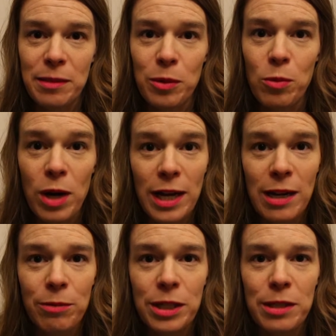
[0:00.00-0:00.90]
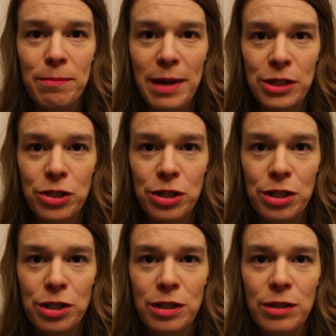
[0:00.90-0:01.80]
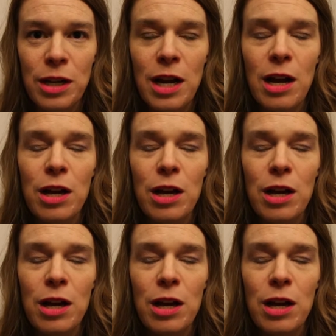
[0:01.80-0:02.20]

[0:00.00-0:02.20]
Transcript: Number 1, I wanted to measure